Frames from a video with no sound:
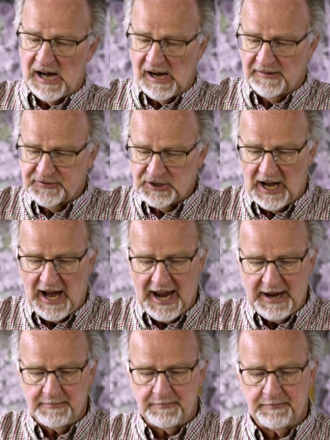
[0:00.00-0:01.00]
of
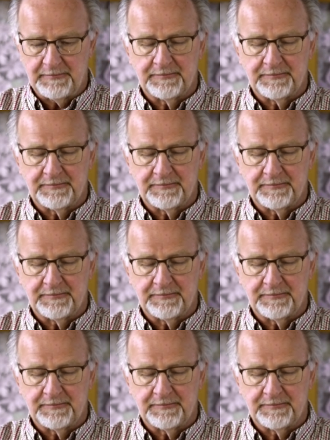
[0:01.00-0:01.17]
time,